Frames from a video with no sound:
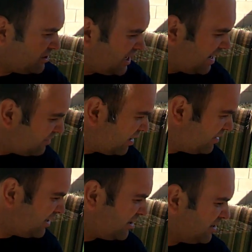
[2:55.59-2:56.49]
Guide my
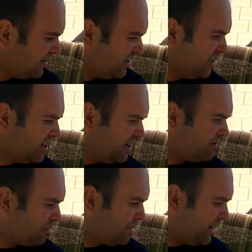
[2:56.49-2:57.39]
winner
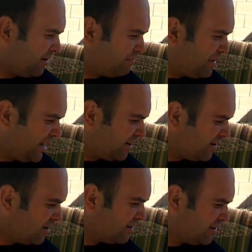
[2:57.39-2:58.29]
over Baker
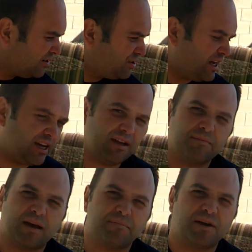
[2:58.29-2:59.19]
Baker. Shaking
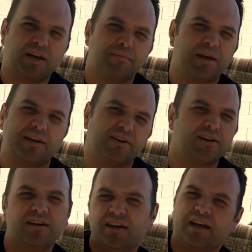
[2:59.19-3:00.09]
my moneymaker.